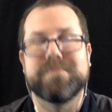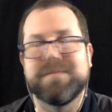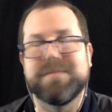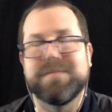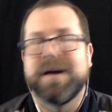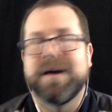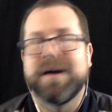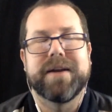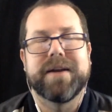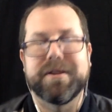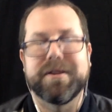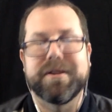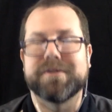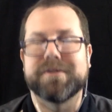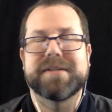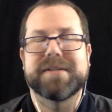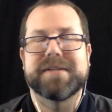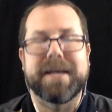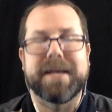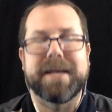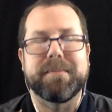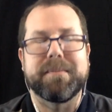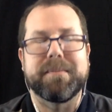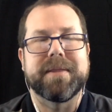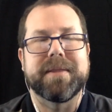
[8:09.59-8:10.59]
another
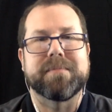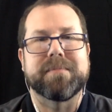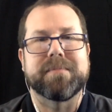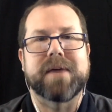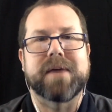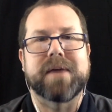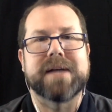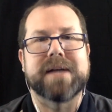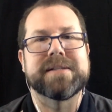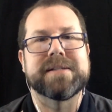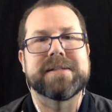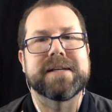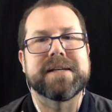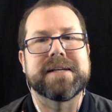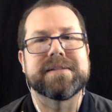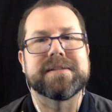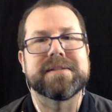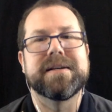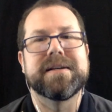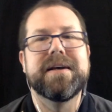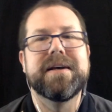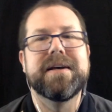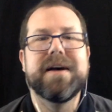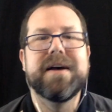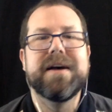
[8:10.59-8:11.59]
step in the process.
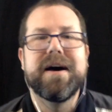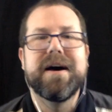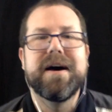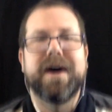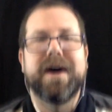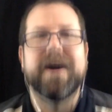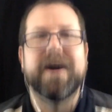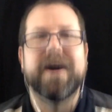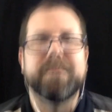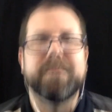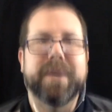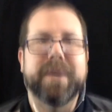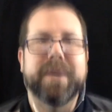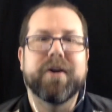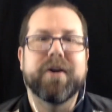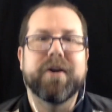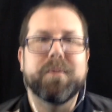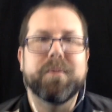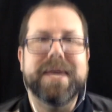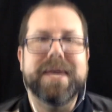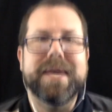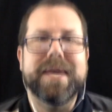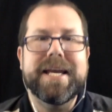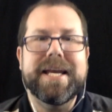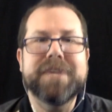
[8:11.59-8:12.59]
But it'll
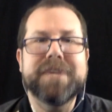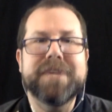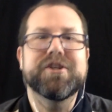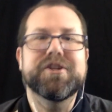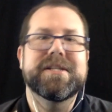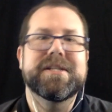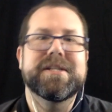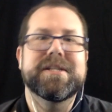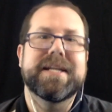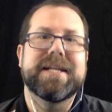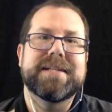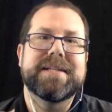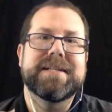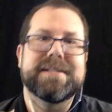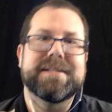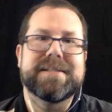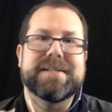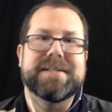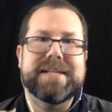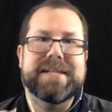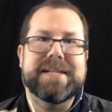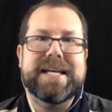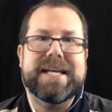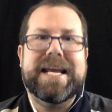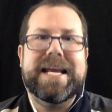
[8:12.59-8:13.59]
be interesting to
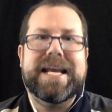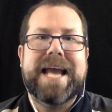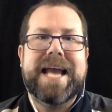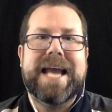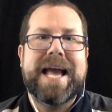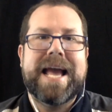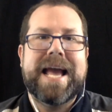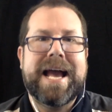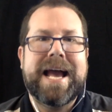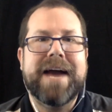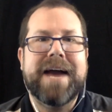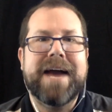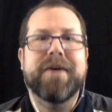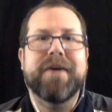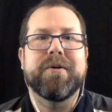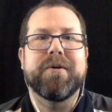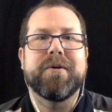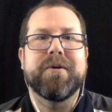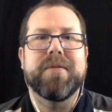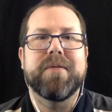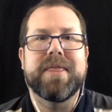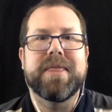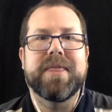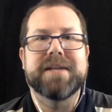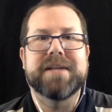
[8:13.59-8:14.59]
see
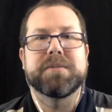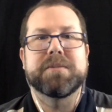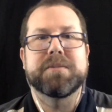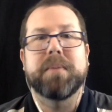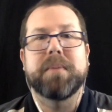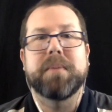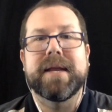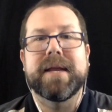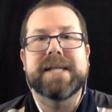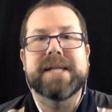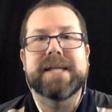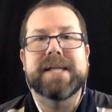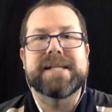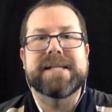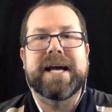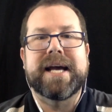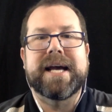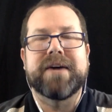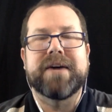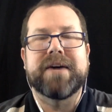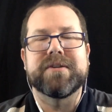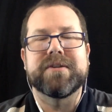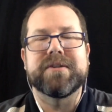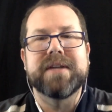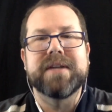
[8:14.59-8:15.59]
how this plays
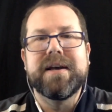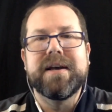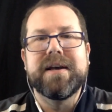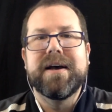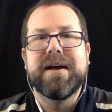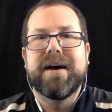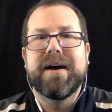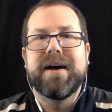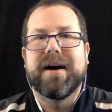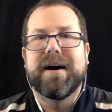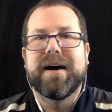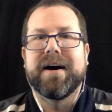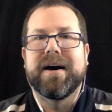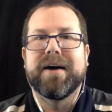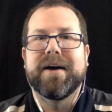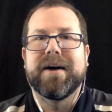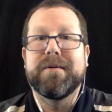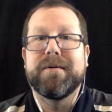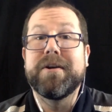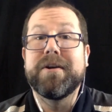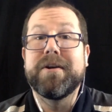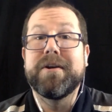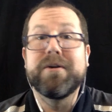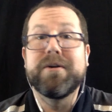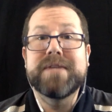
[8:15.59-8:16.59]
out.
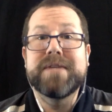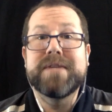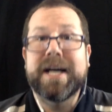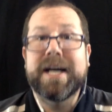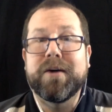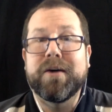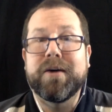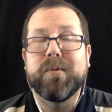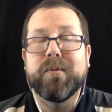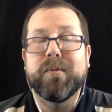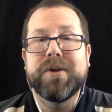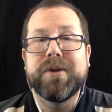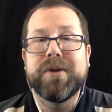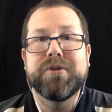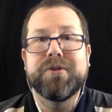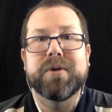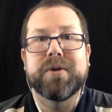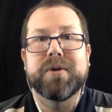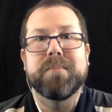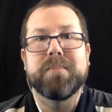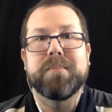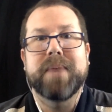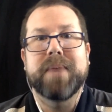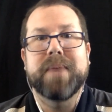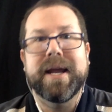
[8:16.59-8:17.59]
No doubt when you
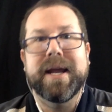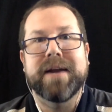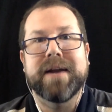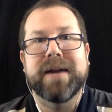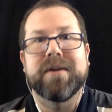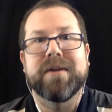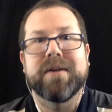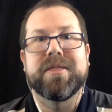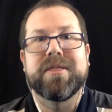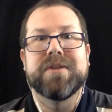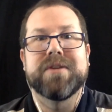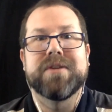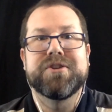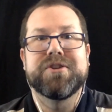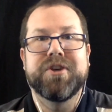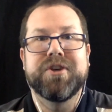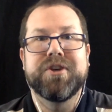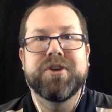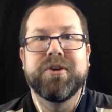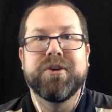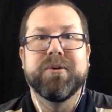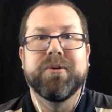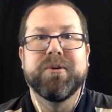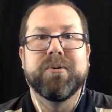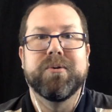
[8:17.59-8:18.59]
compare the
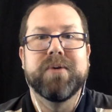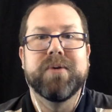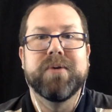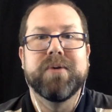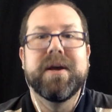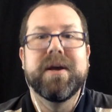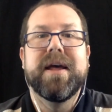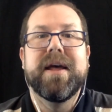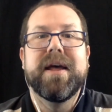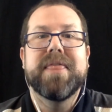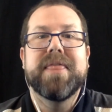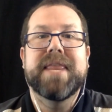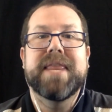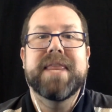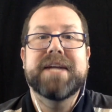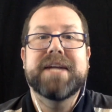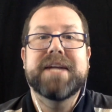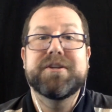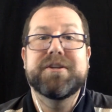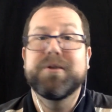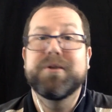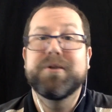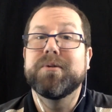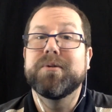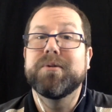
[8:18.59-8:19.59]
two, they
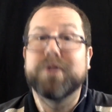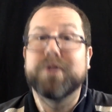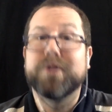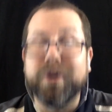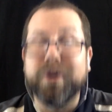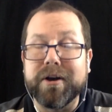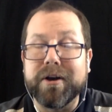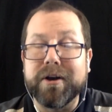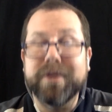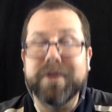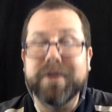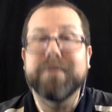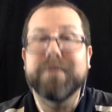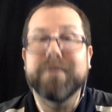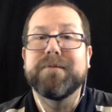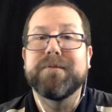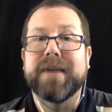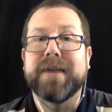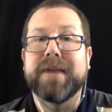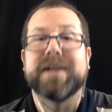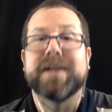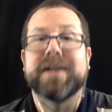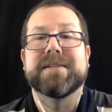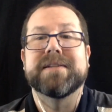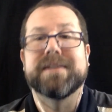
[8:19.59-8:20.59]
do look
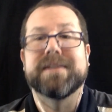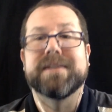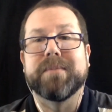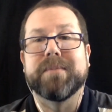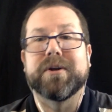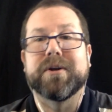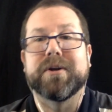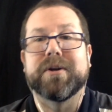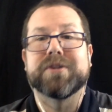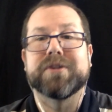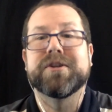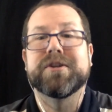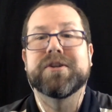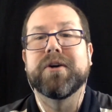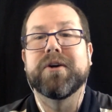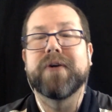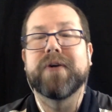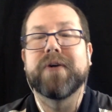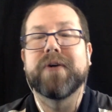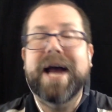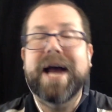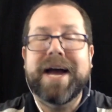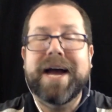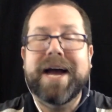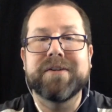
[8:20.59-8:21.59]
very similar.
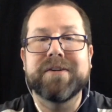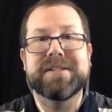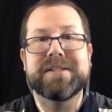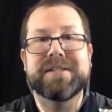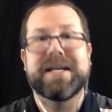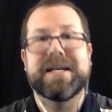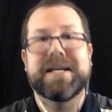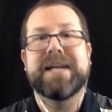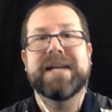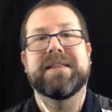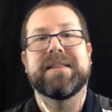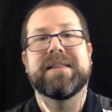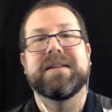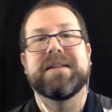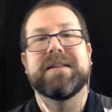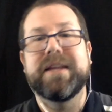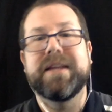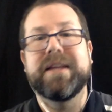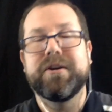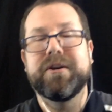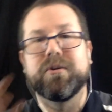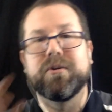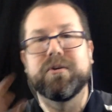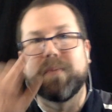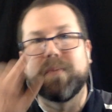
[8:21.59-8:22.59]
So outside the
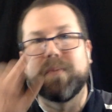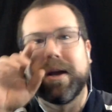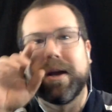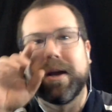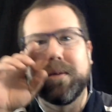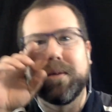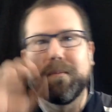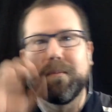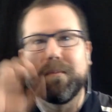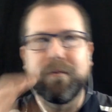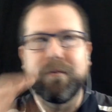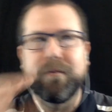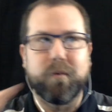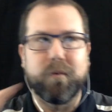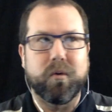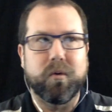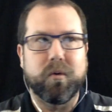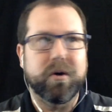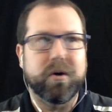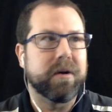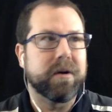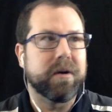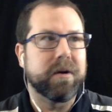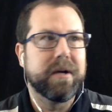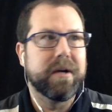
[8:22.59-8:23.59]
legal realm,
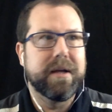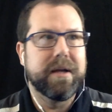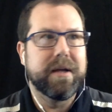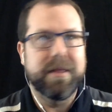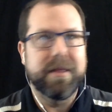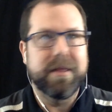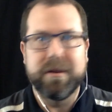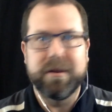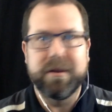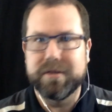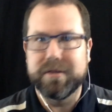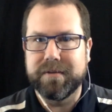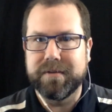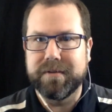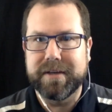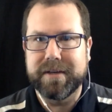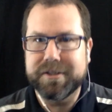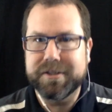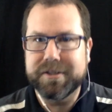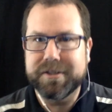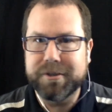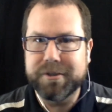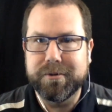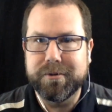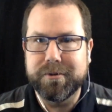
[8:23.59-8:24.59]
for those of
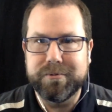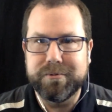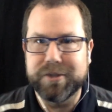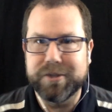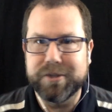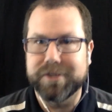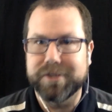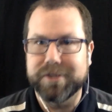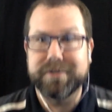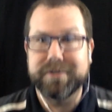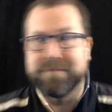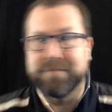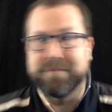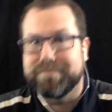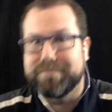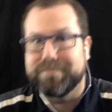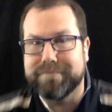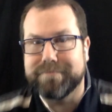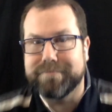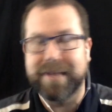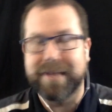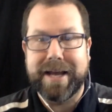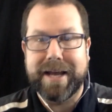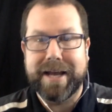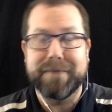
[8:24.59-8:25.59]
us who just
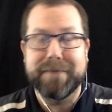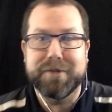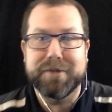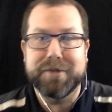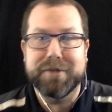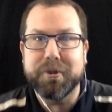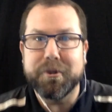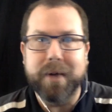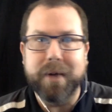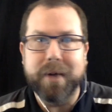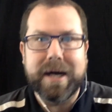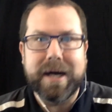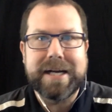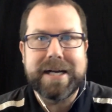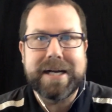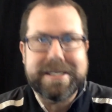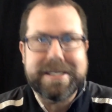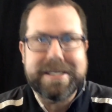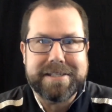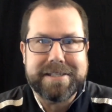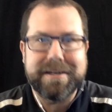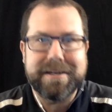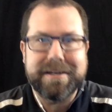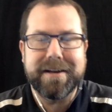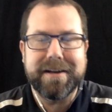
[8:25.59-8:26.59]
have two
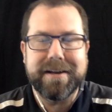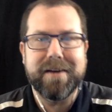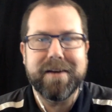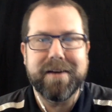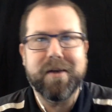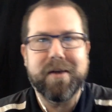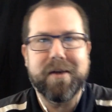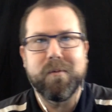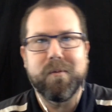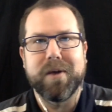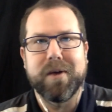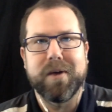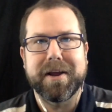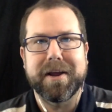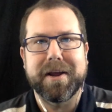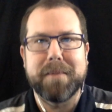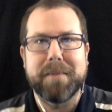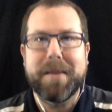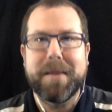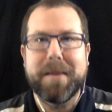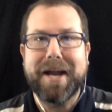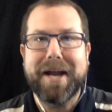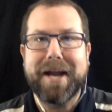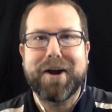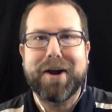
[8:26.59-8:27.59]
eyes and want to
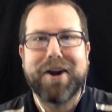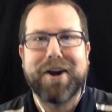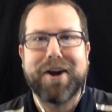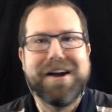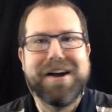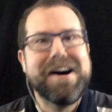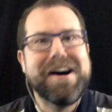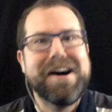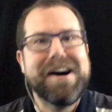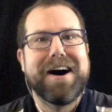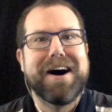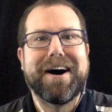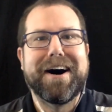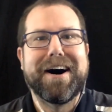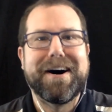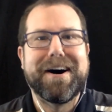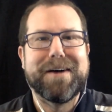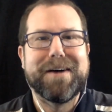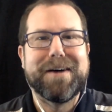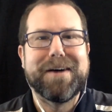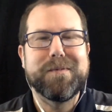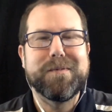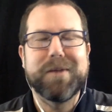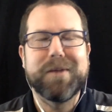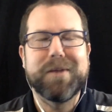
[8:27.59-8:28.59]
compare,
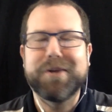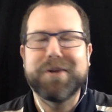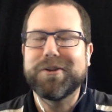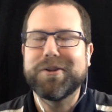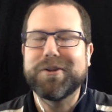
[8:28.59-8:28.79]
when you